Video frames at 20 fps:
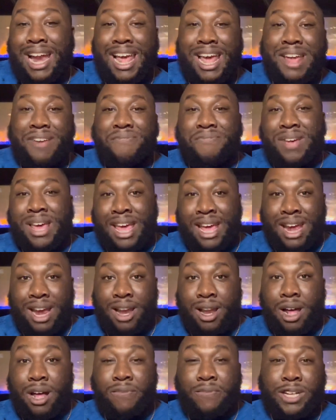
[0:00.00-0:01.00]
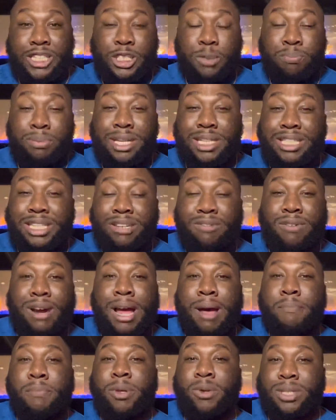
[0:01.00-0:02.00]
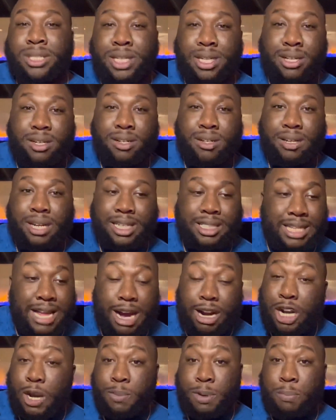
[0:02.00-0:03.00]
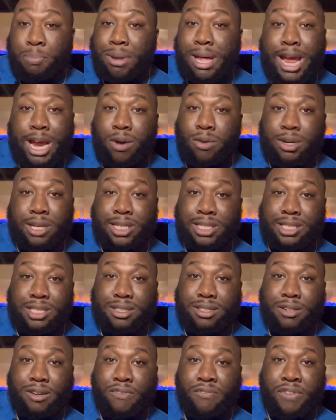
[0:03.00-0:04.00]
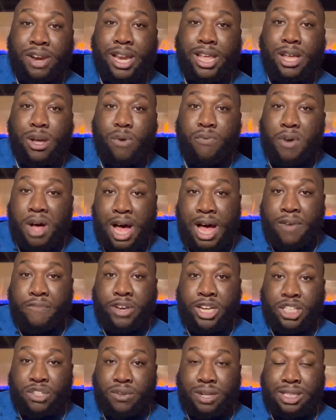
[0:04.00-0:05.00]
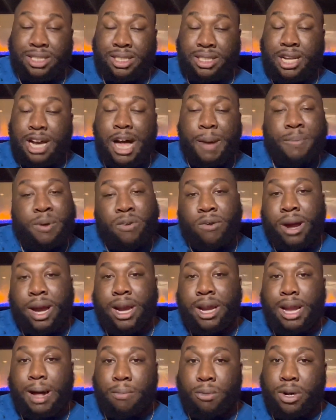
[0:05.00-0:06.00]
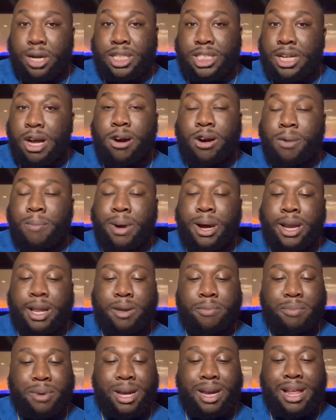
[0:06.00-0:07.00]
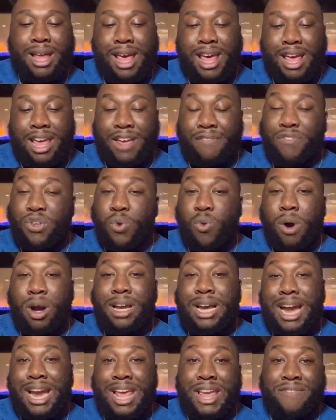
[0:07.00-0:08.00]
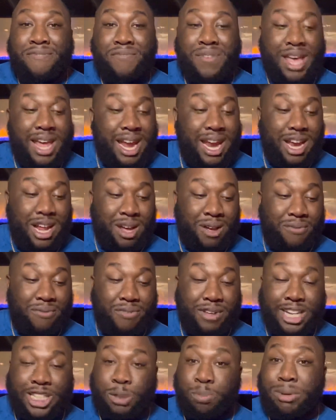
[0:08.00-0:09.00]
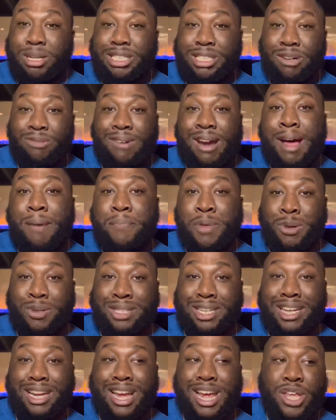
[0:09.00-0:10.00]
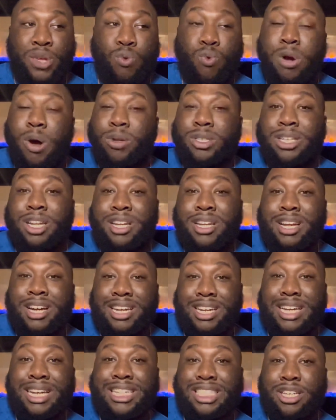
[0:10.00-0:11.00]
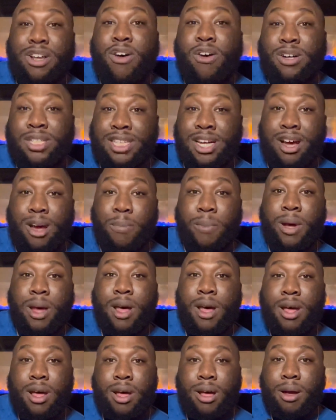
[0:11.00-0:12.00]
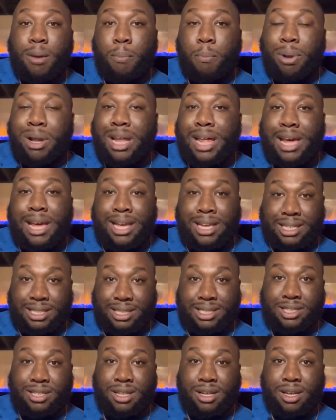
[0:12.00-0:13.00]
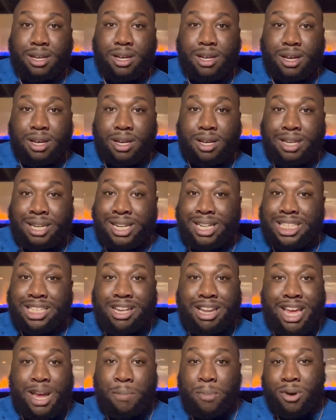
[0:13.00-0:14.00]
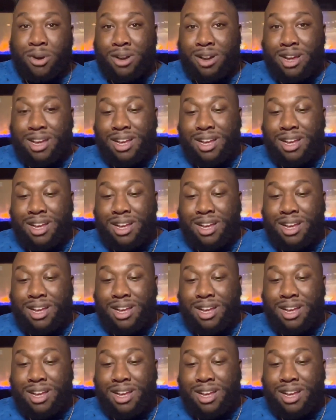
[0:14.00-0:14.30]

a fan of explicit rap music, it's not gonna be played on this video for obvious reasons, copyright. I'm gonna talk about it, but if you are not a fan of explicit rap music and you go to look these songs up, please, disclaimer,